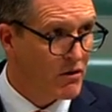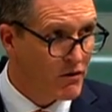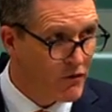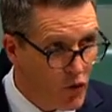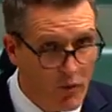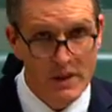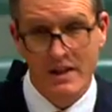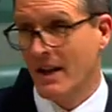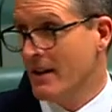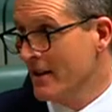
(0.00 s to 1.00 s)

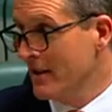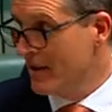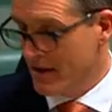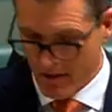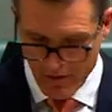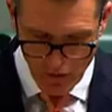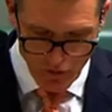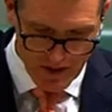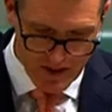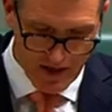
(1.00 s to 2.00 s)
4%.
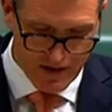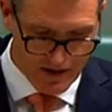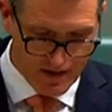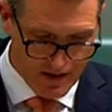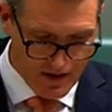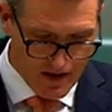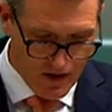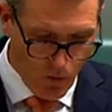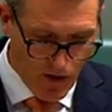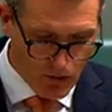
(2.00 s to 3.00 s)
4%.
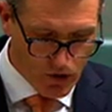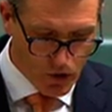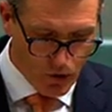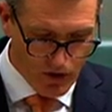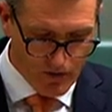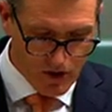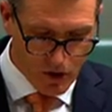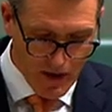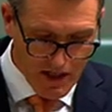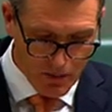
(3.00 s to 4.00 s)
Well short of the
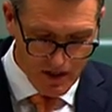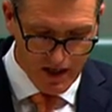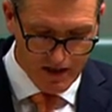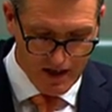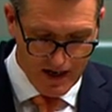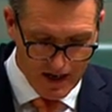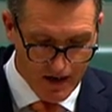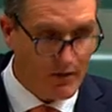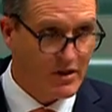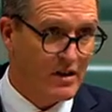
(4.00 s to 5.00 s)
20%
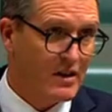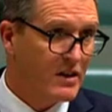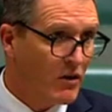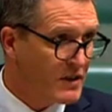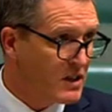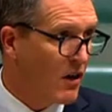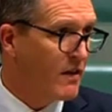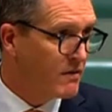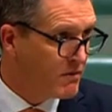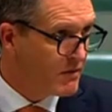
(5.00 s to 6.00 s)
target, which in itself is not
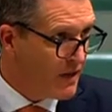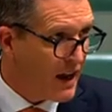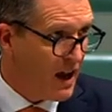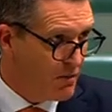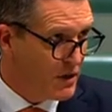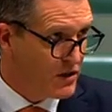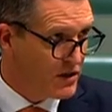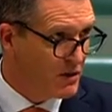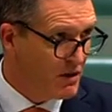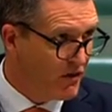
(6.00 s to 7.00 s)
that
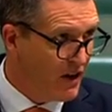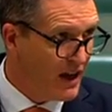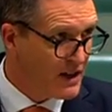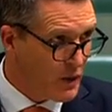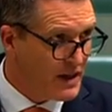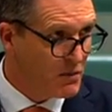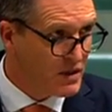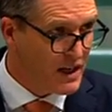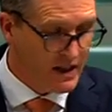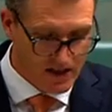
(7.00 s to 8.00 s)
ambitious, to be fair.
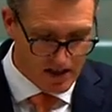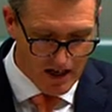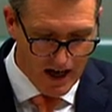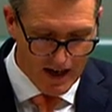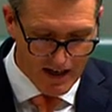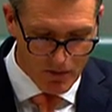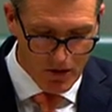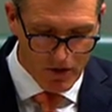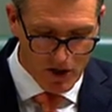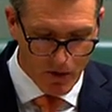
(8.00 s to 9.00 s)
20% is the target to
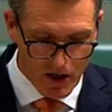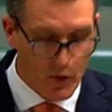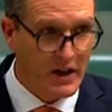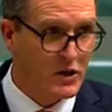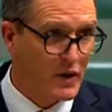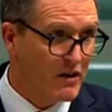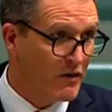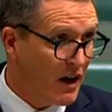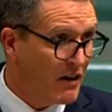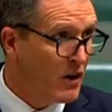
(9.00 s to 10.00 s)
be reached by
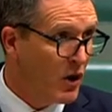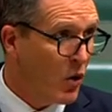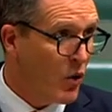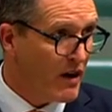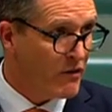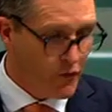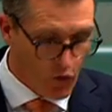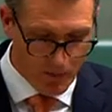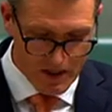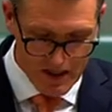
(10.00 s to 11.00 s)
2025. We're at
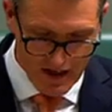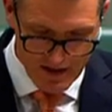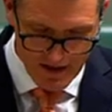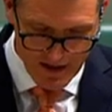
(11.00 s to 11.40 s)
4%.